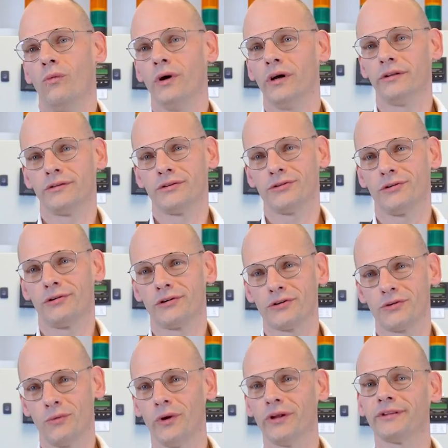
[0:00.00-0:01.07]
One source,
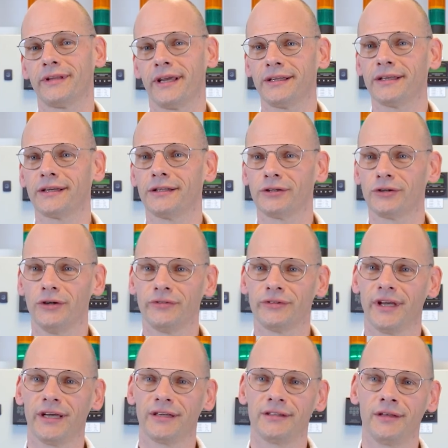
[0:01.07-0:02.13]
one technical
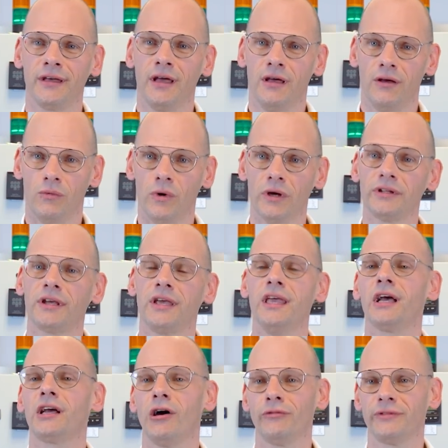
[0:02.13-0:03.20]
contact, one key
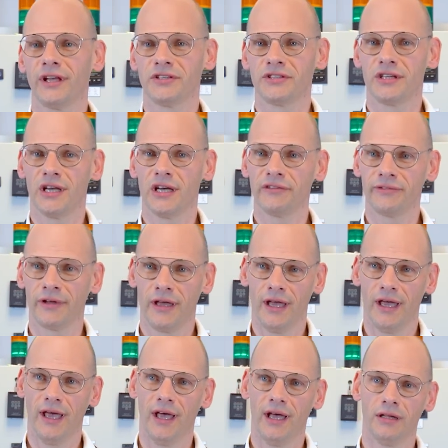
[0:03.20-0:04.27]
account at GF
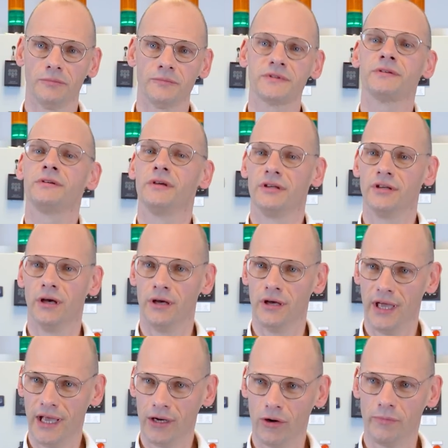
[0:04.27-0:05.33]
helps uh,
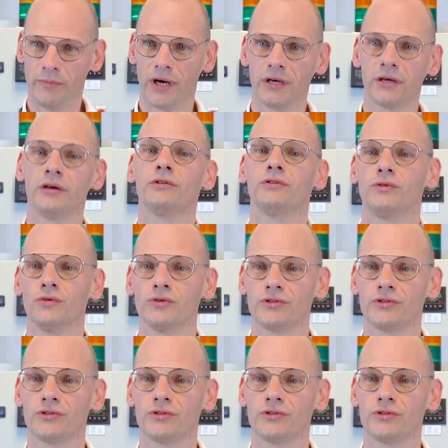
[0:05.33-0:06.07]
Ekopak to